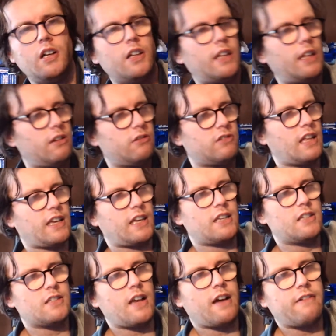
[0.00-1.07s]
I was like,
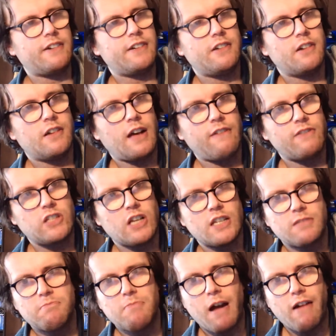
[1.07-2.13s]
keep
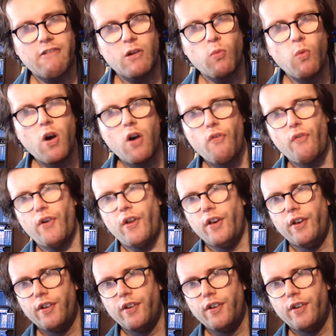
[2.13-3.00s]
advertising marijuana.